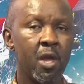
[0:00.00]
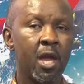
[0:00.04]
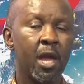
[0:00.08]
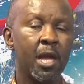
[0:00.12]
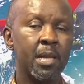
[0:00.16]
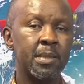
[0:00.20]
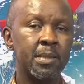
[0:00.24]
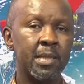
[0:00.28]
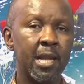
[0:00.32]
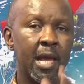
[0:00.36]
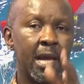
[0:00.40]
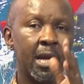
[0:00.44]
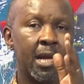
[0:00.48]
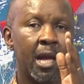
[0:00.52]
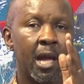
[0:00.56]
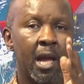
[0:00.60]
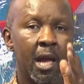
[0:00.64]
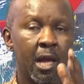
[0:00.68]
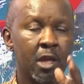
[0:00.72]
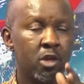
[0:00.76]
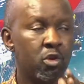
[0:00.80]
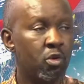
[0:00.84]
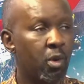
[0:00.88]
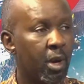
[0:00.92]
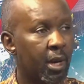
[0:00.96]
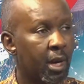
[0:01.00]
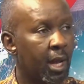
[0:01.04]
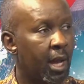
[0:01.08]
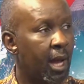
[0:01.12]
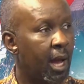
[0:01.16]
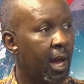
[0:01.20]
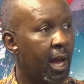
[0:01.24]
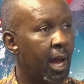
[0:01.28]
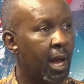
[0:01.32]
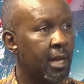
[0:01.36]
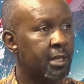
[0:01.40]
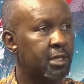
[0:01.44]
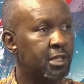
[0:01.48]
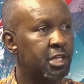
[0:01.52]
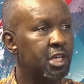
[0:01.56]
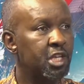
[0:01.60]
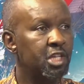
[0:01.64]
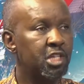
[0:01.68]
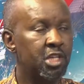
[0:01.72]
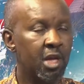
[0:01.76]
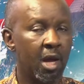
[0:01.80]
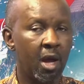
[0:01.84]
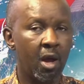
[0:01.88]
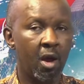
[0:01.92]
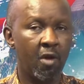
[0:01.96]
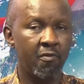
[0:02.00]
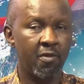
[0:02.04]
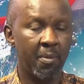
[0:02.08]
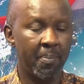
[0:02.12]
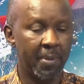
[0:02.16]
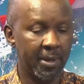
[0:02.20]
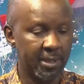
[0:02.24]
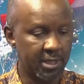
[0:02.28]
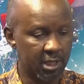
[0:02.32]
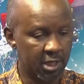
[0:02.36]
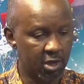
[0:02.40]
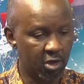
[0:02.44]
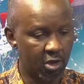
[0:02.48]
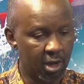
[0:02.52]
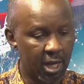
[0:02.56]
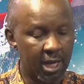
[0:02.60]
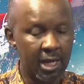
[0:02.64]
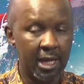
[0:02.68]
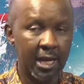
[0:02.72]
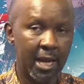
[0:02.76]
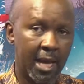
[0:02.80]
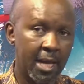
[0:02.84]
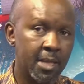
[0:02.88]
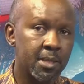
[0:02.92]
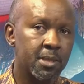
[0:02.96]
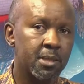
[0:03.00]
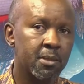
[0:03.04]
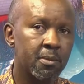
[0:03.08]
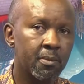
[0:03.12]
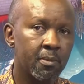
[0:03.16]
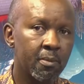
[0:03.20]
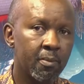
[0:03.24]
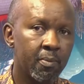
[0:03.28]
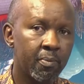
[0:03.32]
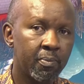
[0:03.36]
It's like you are a teacher of a particular class.